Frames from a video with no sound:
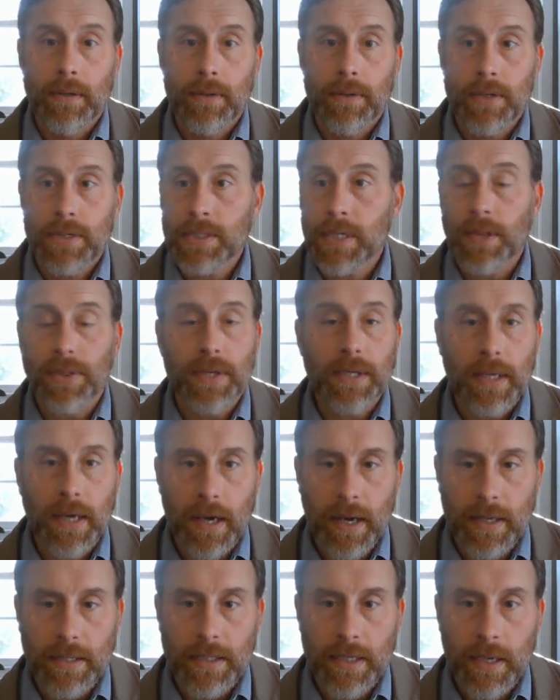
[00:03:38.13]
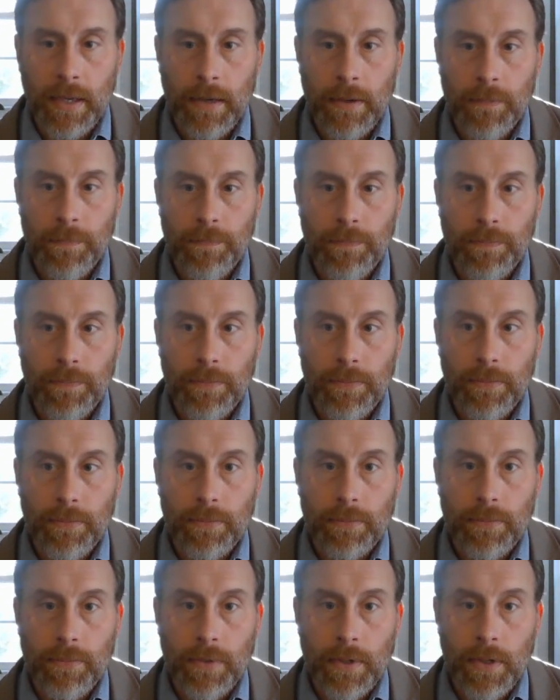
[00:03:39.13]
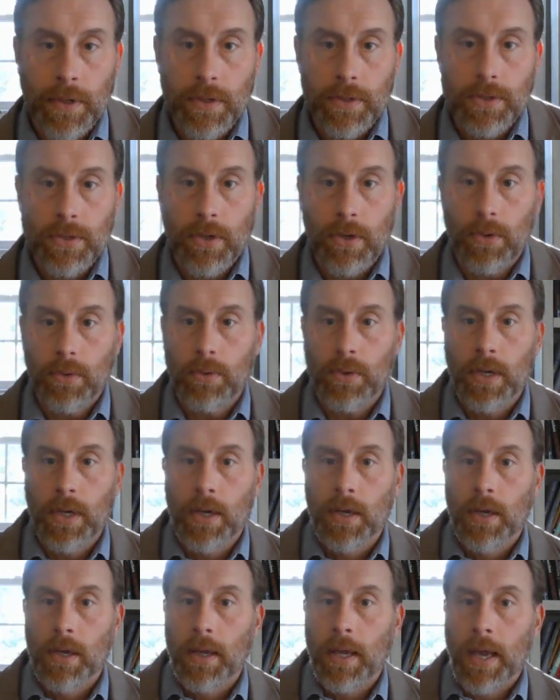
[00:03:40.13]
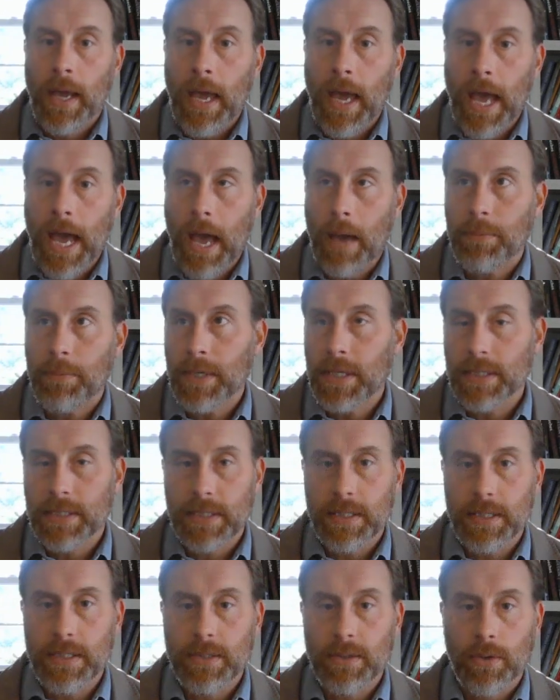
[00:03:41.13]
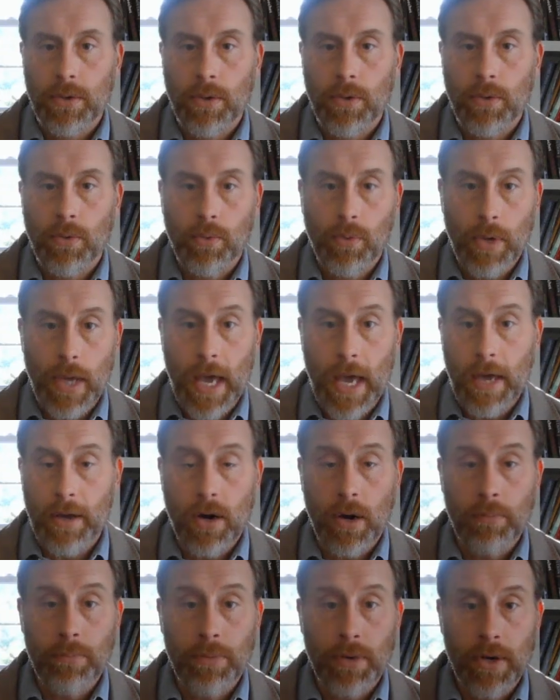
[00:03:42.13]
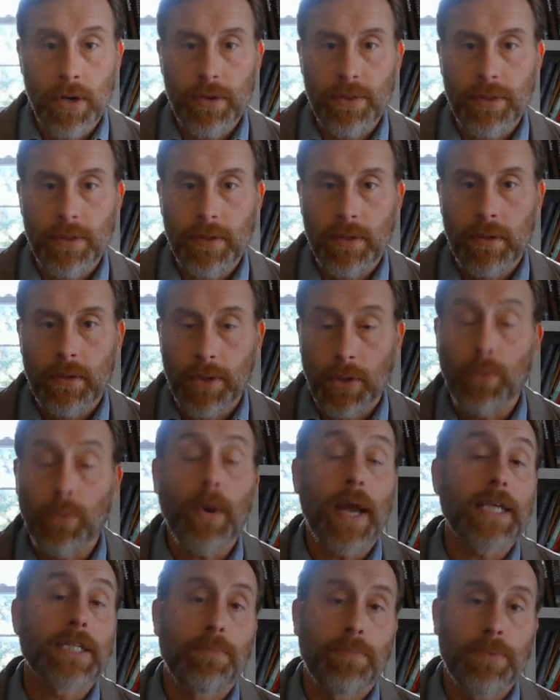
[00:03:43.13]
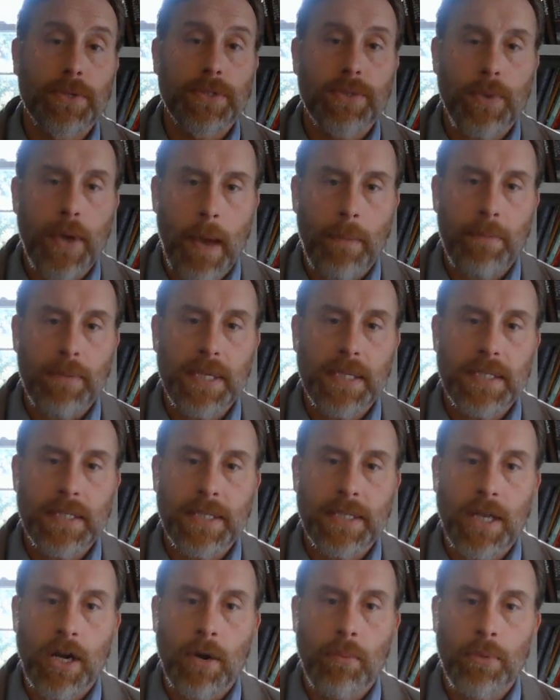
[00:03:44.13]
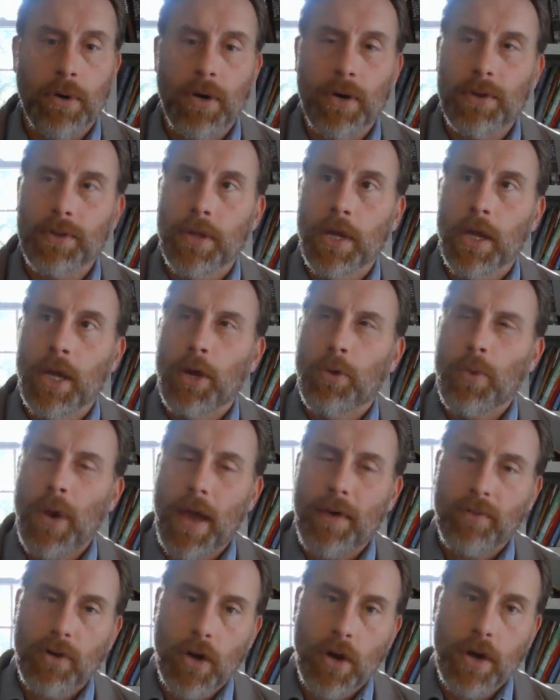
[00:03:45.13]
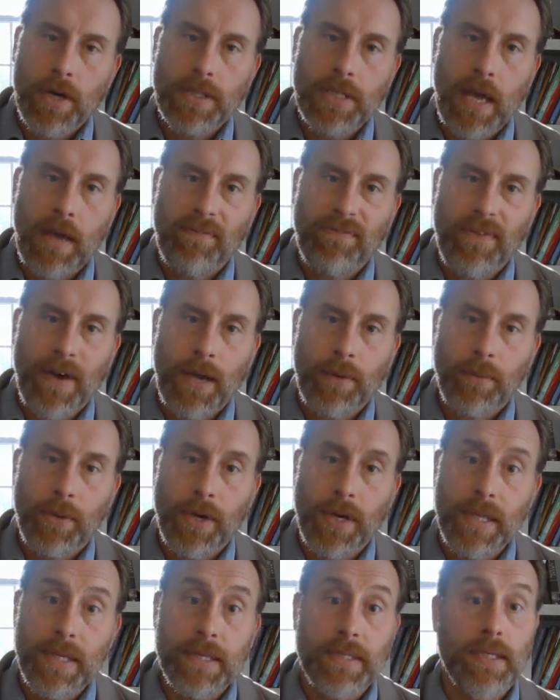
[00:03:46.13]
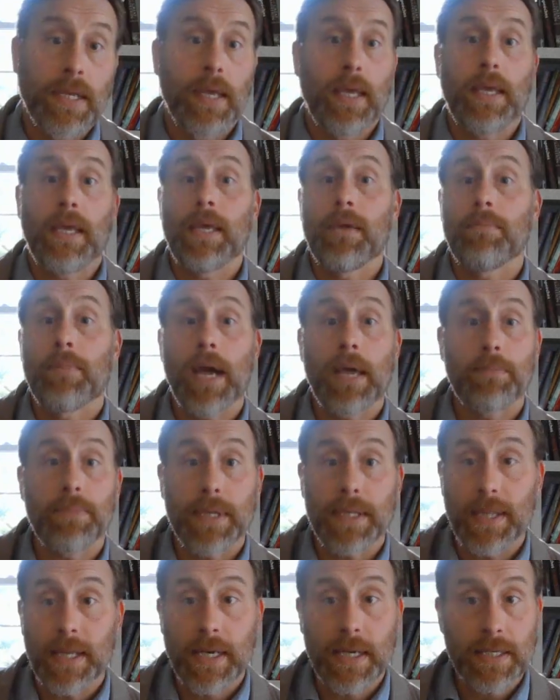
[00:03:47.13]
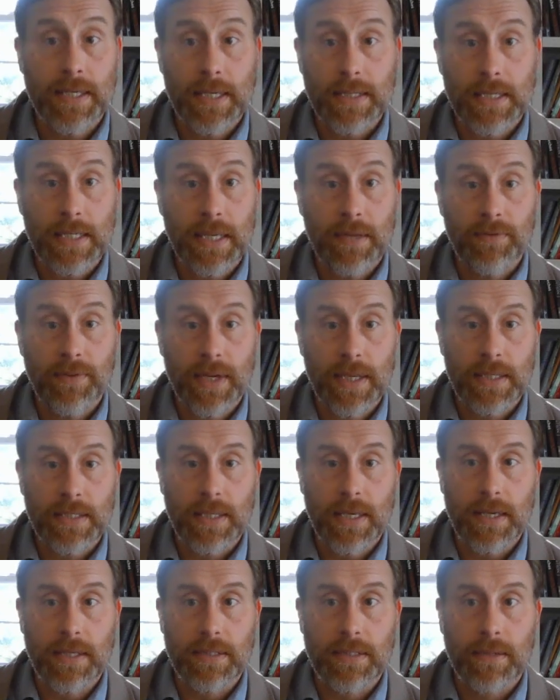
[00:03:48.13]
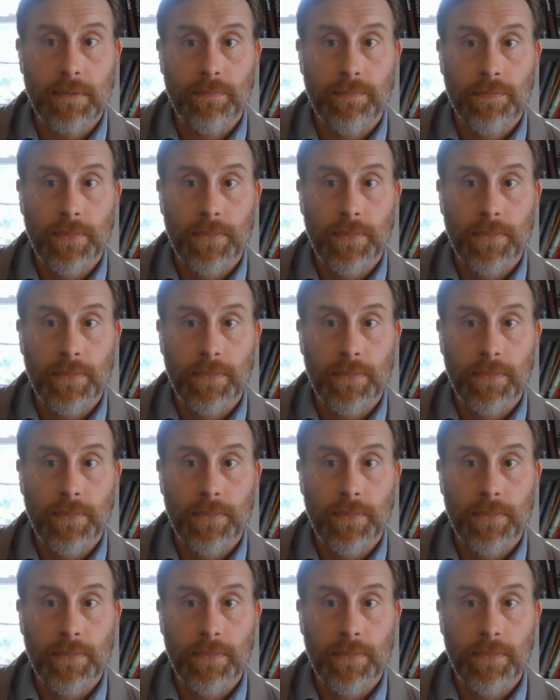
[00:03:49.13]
There's nothing to hunt. So happiness is at our birth. The right to pursue happiness is at our birth. We're having a hard time finding where it is. It might be that it doesn't even exist.